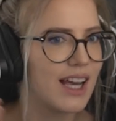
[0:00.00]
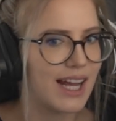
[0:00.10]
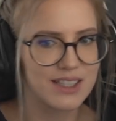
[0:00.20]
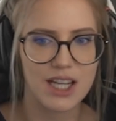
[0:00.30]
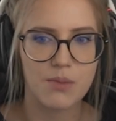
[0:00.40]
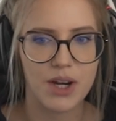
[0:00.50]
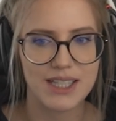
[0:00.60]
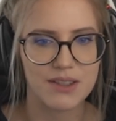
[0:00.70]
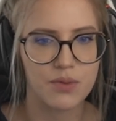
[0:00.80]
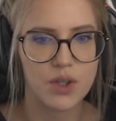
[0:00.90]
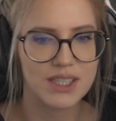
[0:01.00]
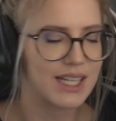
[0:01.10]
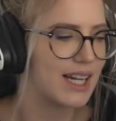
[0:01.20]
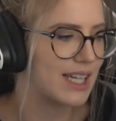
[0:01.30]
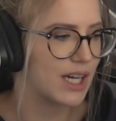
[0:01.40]
and someone has a
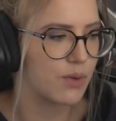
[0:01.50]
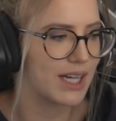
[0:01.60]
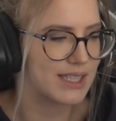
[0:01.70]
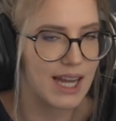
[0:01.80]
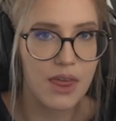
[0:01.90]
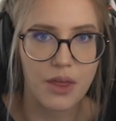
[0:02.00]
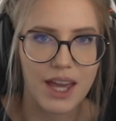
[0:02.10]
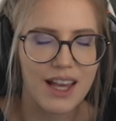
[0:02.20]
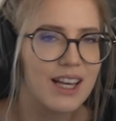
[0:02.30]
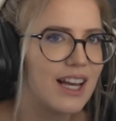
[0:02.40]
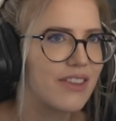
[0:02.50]
4-set and the other one has nothing,